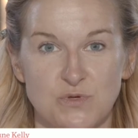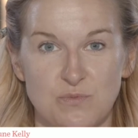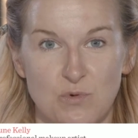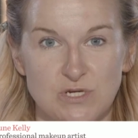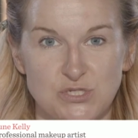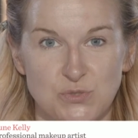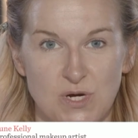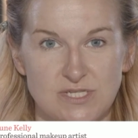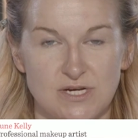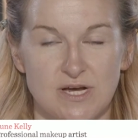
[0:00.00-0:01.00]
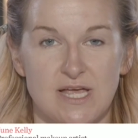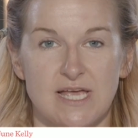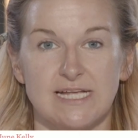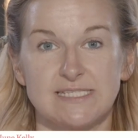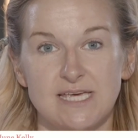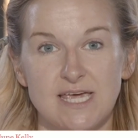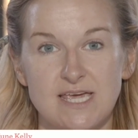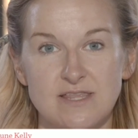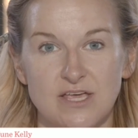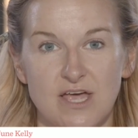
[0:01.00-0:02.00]
with moisturiser. It's
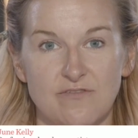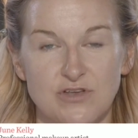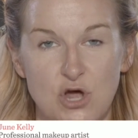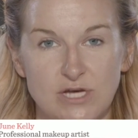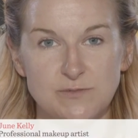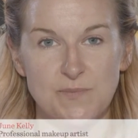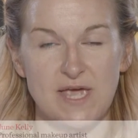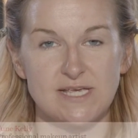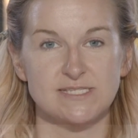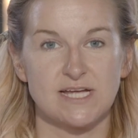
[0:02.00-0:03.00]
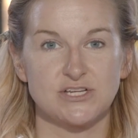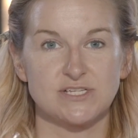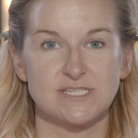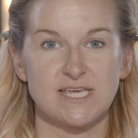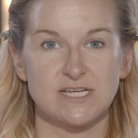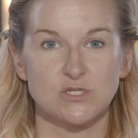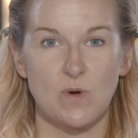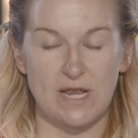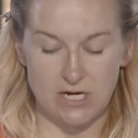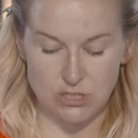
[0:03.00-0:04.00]
key that you have a nice base and your skin is
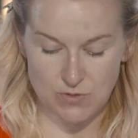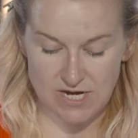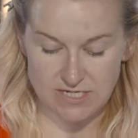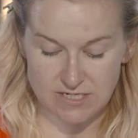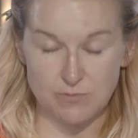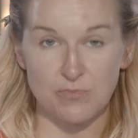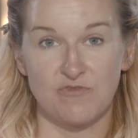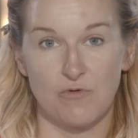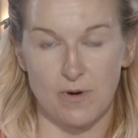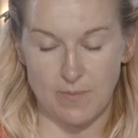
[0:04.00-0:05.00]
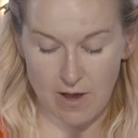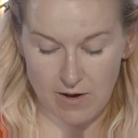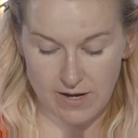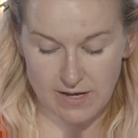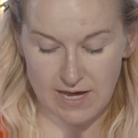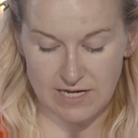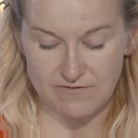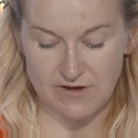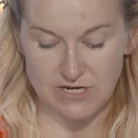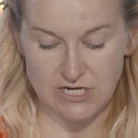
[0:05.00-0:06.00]
well hydrated before applying any
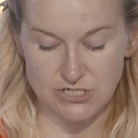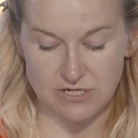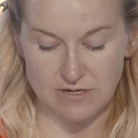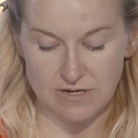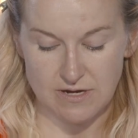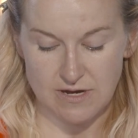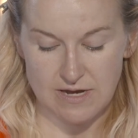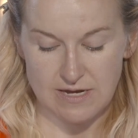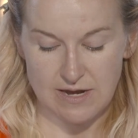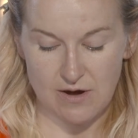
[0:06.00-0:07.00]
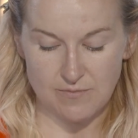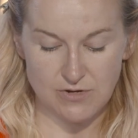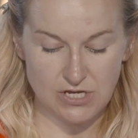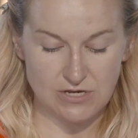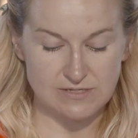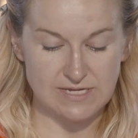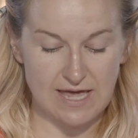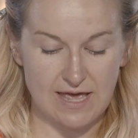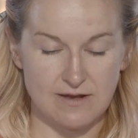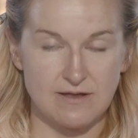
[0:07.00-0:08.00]
foundation. Now I'm going to use
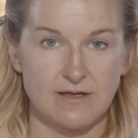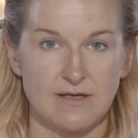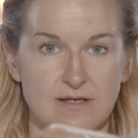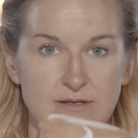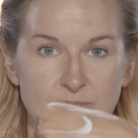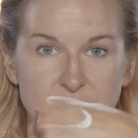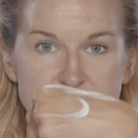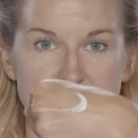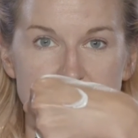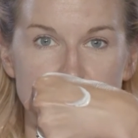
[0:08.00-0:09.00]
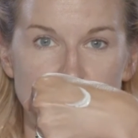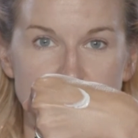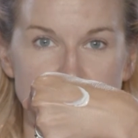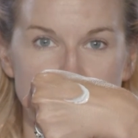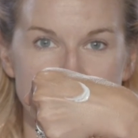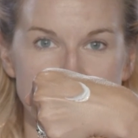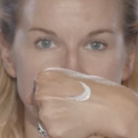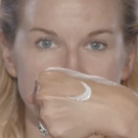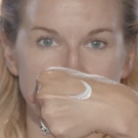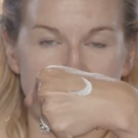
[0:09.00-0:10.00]
again my daily
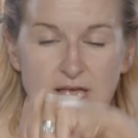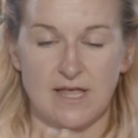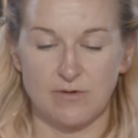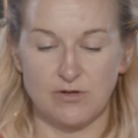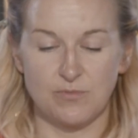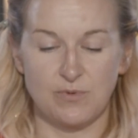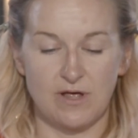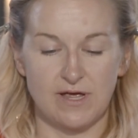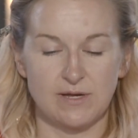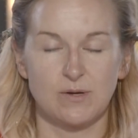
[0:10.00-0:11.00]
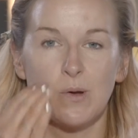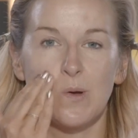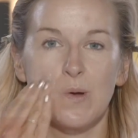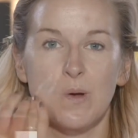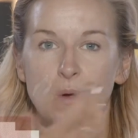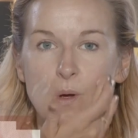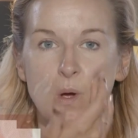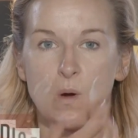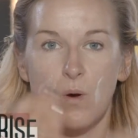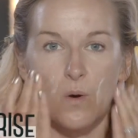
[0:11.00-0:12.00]
moisturiser and I'm going to apply it
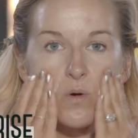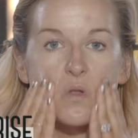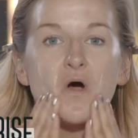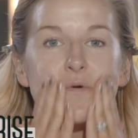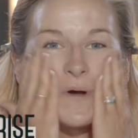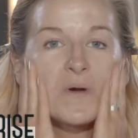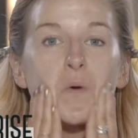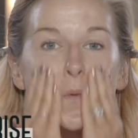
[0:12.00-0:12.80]
all over